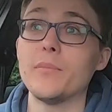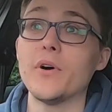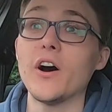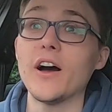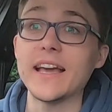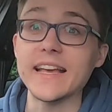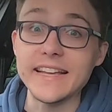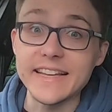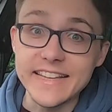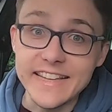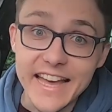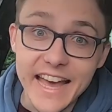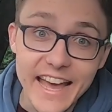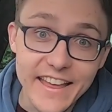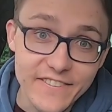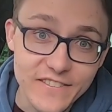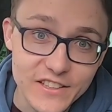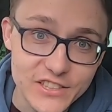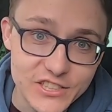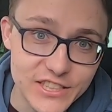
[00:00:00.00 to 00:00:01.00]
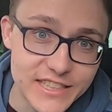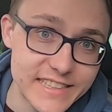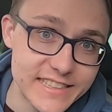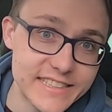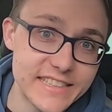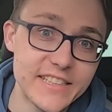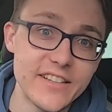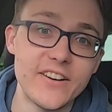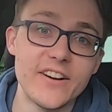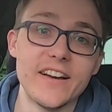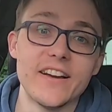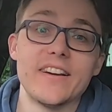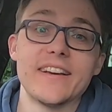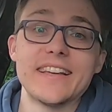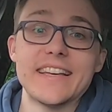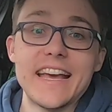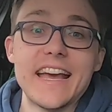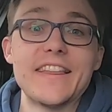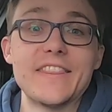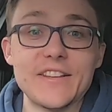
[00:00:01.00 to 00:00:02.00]
But I get the GTI, I
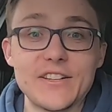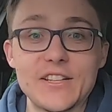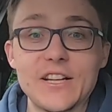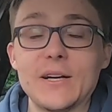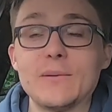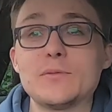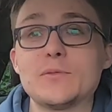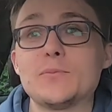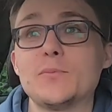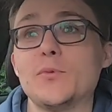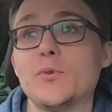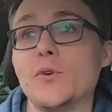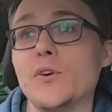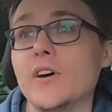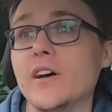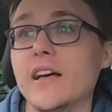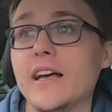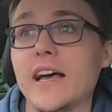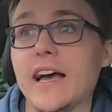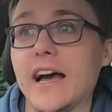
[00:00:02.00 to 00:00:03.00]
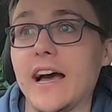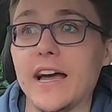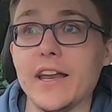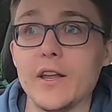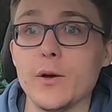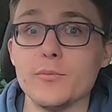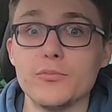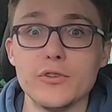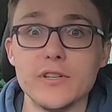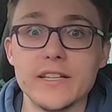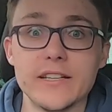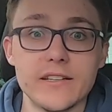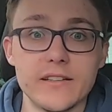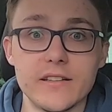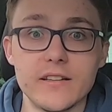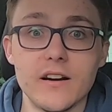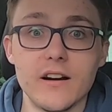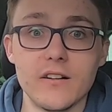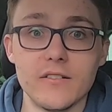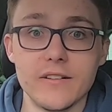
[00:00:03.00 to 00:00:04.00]
get the Clubsport, and a brilliant
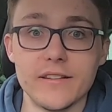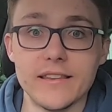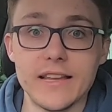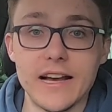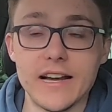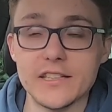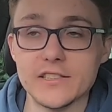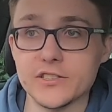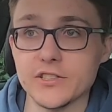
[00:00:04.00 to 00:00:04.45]
car at that.